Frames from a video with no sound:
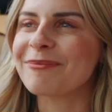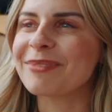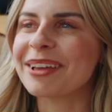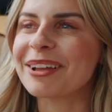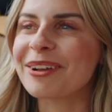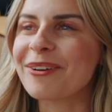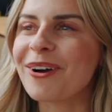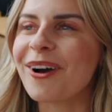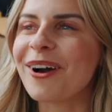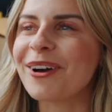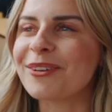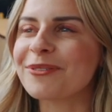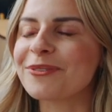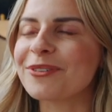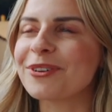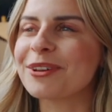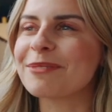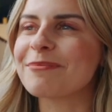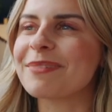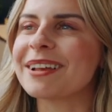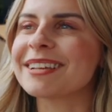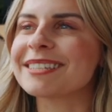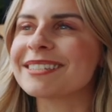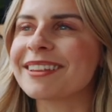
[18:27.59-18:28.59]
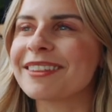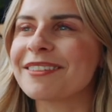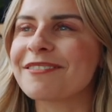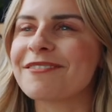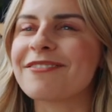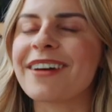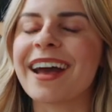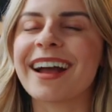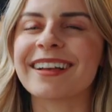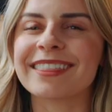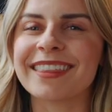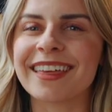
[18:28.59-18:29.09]
in Cottonwood based on the
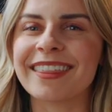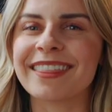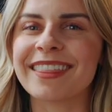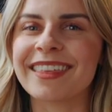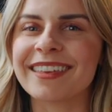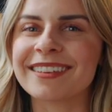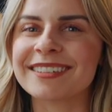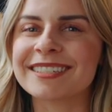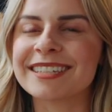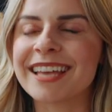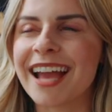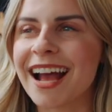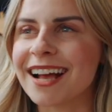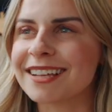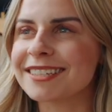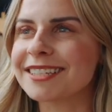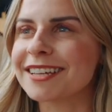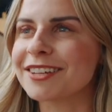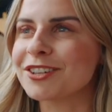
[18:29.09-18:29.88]
fact that this gas